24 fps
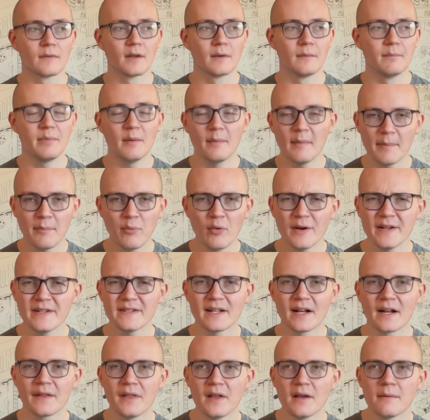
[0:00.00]
But my point is
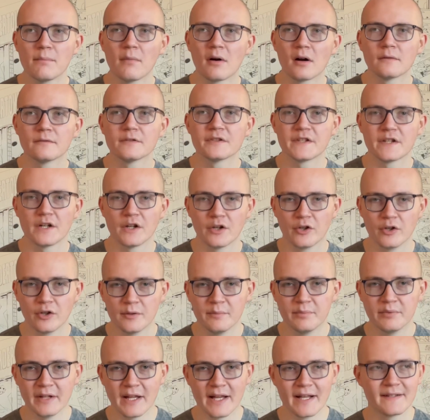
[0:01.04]
that I think Marvel's in a good
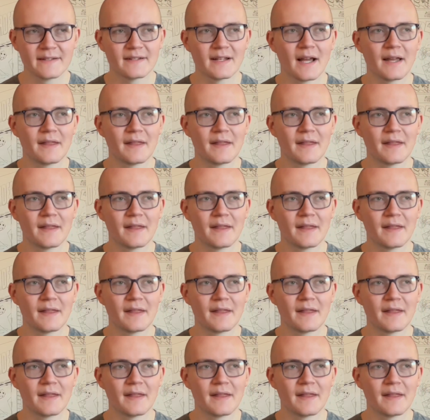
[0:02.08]
place.